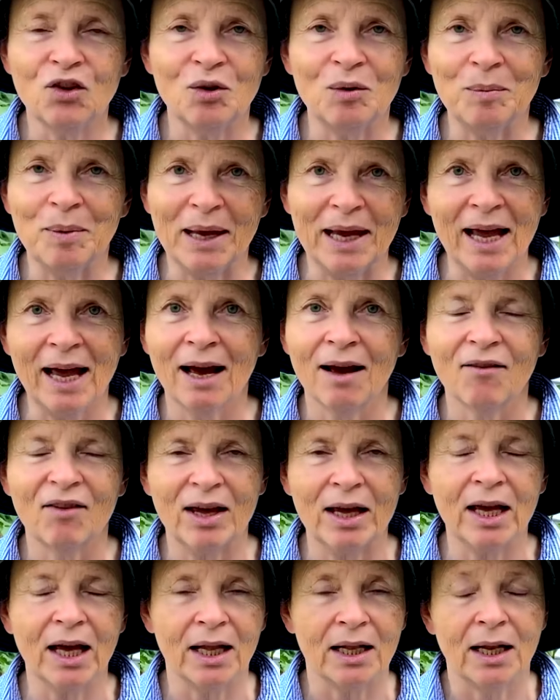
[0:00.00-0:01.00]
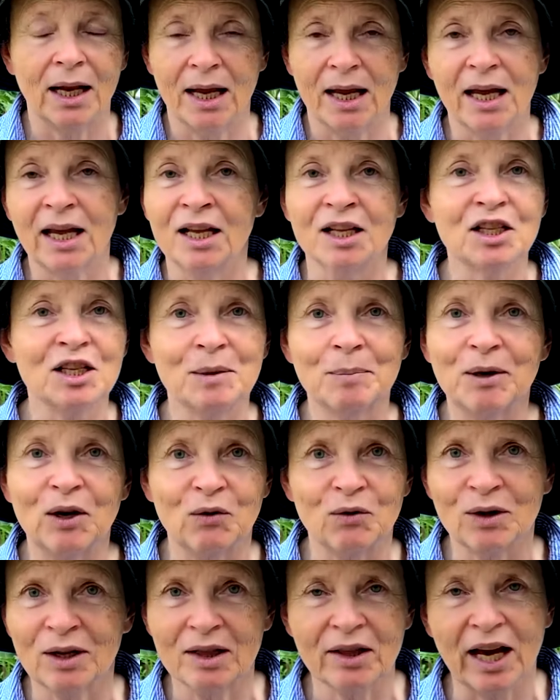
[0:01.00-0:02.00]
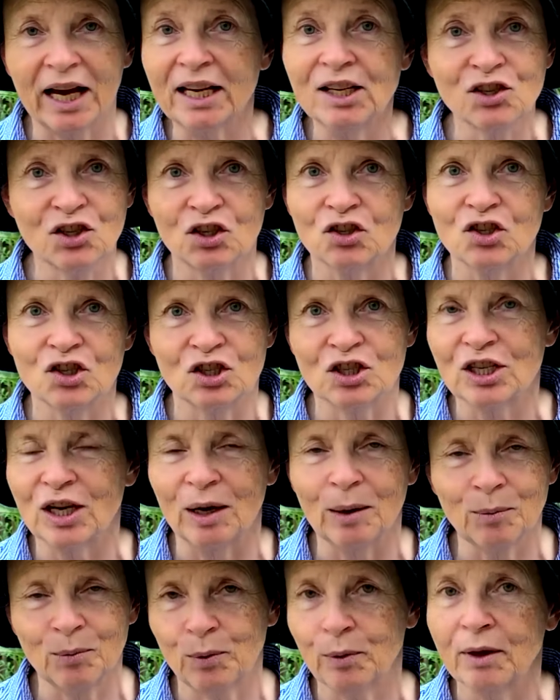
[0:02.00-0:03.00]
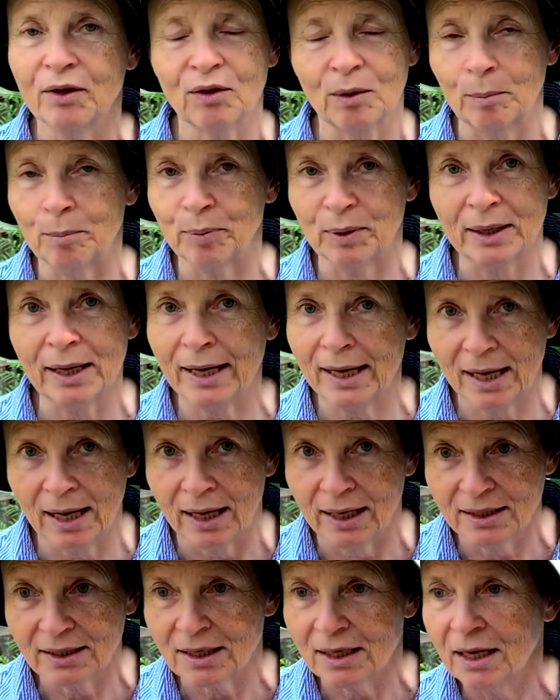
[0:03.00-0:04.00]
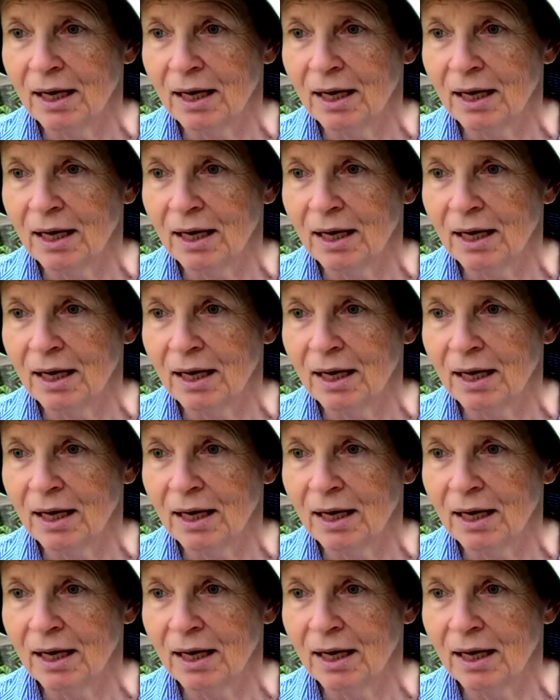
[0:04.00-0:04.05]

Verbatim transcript: you'd be having an intimate relationship with a plant?